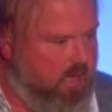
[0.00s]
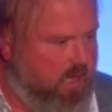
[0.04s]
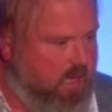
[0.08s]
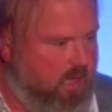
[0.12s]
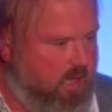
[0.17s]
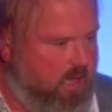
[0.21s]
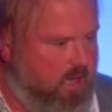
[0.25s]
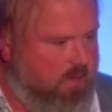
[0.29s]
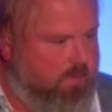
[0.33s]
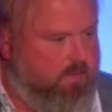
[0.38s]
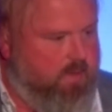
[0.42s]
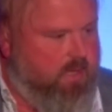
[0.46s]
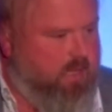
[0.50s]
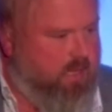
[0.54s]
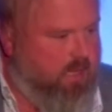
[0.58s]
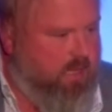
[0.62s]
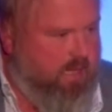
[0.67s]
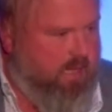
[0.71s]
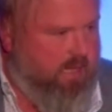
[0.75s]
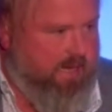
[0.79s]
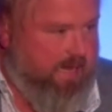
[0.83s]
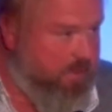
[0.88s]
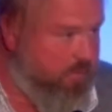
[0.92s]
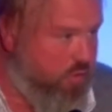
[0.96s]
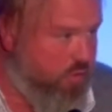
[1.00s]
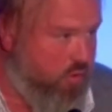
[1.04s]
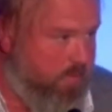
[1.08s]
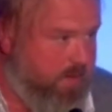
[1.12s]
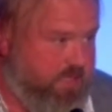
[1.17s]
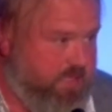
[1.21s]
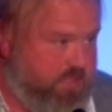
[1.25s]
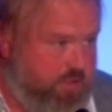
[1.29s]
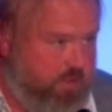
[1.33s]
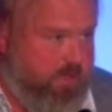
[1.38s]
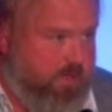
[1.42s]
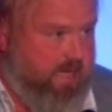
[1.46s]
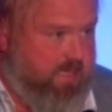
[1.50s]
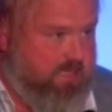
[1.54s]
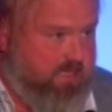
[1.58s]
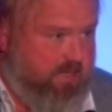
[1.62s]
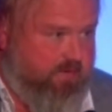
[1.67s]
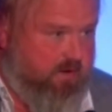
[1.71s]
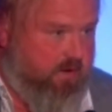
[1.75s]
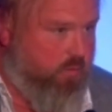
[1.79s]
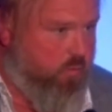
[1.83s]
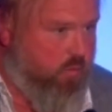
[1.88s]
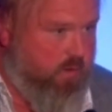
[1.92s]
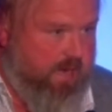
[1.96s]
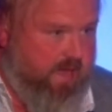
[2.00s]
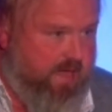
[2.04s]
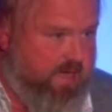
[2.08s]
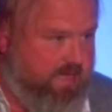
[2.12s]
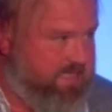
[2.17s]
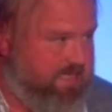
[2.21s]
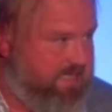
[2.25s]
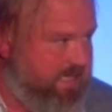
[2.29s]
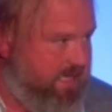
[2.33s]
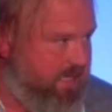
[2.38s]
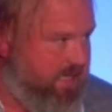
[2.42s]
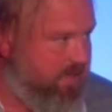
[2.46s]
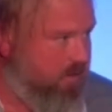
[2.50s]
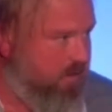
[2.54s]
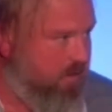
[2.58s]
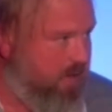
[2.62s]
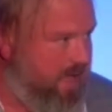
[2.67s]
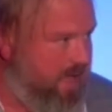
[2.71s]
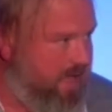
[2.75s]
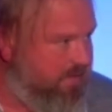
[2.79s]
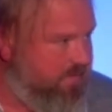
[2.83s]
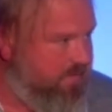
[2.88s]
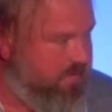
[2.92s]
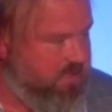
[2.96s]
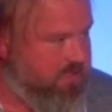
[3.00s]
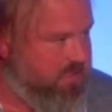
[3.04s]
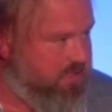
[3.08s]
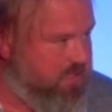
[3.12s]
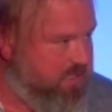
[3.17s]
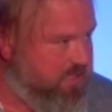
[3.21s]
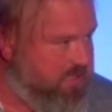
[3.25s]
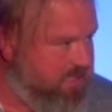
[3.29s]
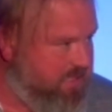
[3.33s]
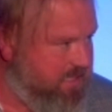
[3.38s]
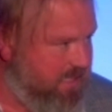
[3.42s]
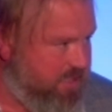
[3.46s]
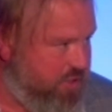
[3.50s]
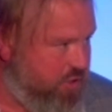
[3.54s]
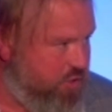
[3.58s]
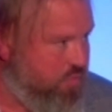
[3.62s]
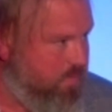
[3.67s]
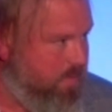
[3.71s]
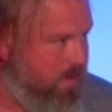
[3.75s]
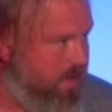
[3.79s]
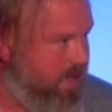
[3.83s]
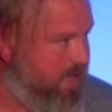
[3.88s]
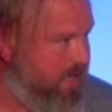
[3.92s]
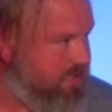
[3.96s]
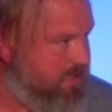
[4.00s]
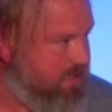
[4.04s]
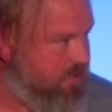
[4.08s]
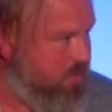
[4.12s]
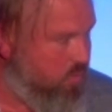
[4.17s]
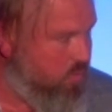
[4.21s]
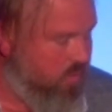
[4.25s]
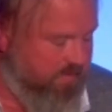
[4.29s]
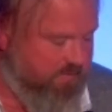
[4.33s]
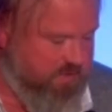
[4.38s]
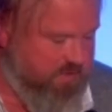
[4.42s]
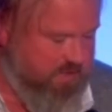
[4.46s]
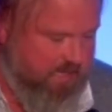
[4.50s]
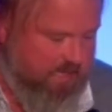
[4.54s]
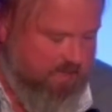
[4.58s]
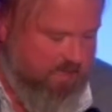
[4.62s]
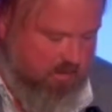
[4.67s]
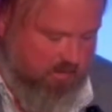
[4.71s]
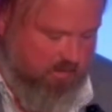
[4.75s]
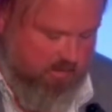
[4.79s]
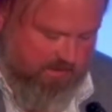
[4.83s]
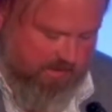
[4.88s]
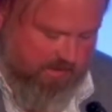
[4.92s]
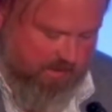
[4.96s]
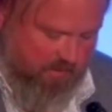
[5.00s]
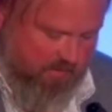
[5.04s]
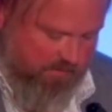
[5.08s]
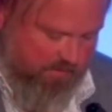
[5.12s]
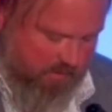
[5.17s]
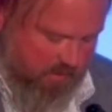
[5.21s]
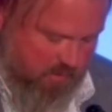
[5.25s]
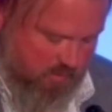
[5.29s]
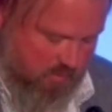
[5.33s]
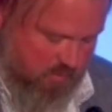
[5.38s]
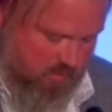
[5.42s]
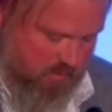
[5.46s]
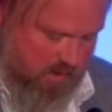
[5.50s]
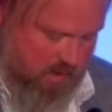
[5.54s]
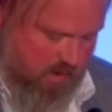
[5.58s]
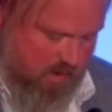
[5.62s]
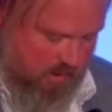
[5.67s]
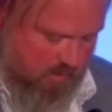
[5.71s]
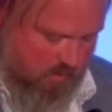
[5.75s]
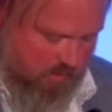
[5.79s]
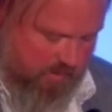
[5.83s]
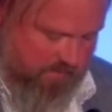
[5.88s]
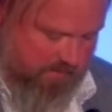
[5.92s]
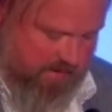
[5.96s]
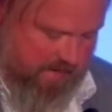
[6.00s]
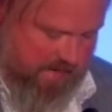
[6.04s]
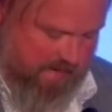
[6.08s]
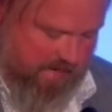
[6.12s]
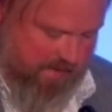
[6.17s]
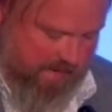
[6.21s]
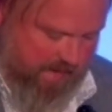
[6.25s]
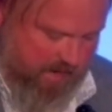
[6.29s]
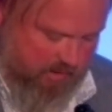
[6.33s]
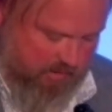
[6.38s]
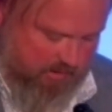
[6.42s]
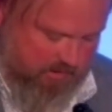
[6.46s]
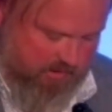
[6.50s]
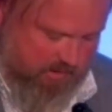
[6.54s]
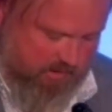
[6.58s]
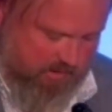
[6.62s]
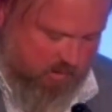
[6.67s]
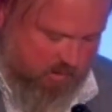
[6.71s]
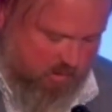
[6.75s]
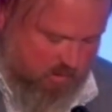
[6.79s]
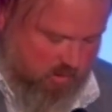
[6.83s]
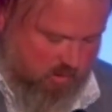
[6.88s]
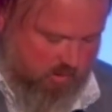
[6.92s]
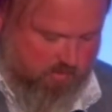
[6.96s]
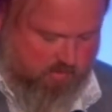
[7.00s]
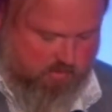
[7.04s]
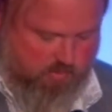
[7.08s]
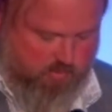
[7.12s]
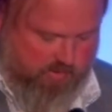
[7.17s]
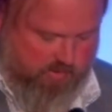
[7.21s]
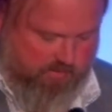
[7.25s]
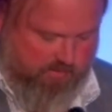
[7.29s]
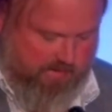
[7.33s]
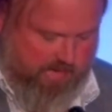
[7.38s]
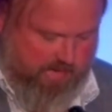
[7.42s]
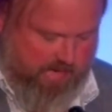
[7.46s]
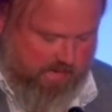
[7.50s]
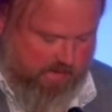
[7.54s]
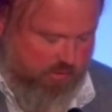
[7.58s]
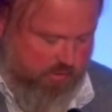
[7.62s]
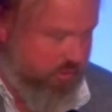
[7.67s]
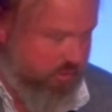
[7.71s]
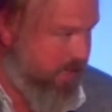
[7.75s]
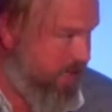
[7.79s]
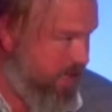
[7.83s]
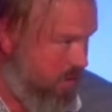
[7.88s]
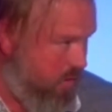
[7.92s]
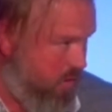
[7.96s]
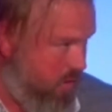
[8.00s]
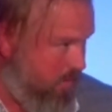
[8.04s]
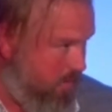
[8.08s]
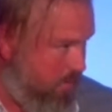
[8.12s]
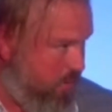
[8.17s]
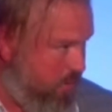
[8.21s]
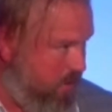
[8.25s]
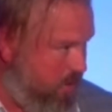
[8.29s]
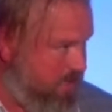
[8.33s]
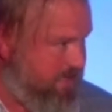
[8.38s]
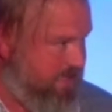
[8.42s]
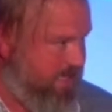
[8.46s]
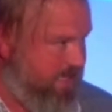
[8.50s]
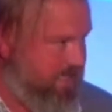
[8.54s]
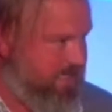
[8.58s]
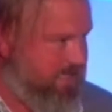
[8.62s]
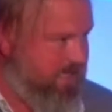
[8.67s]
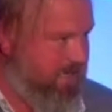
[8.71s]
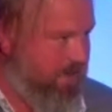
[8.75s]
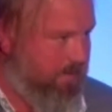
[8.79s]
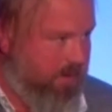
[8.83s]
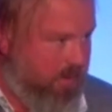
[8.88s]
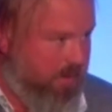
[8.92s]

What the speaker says: And I don't know about you guys, have everyone ACN their life? Because just in the 2 months, we've changed our cell phone, we've got house alarm, we've got credit card processing.